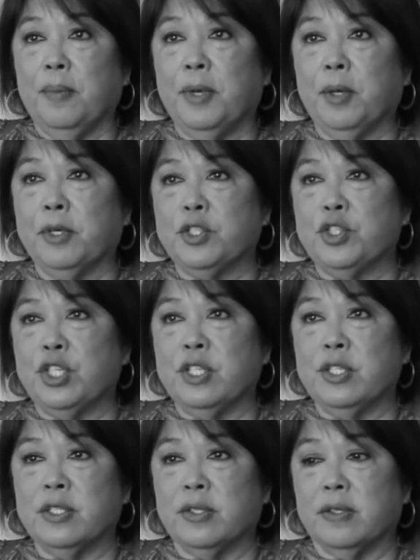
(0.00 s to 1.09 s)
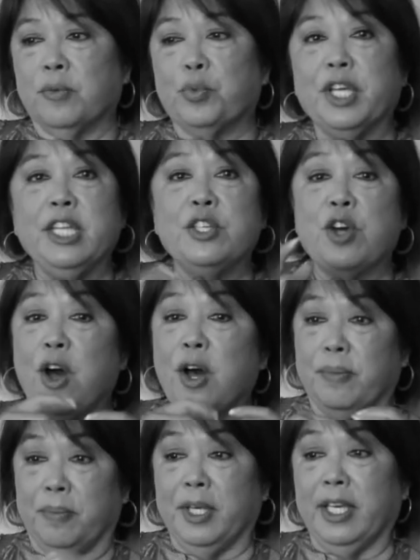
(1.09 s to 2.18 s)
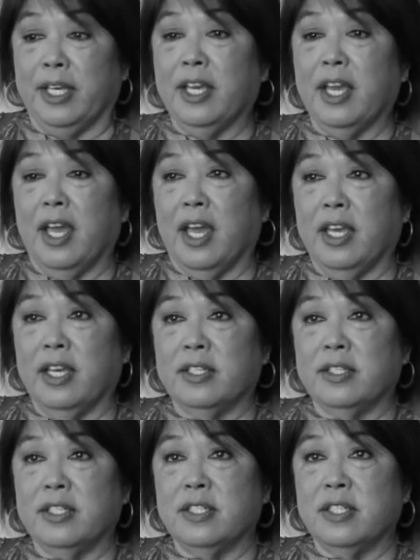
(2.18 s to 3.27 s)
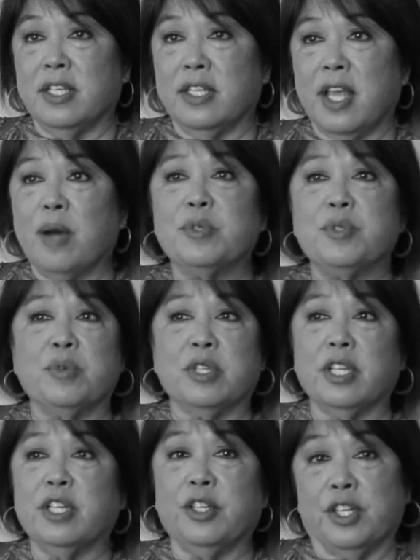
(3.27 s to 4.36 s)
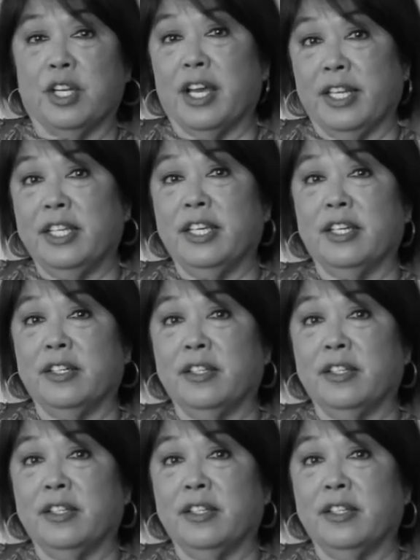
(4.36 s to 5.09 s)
But what she's re-taught me is that was really a good idea.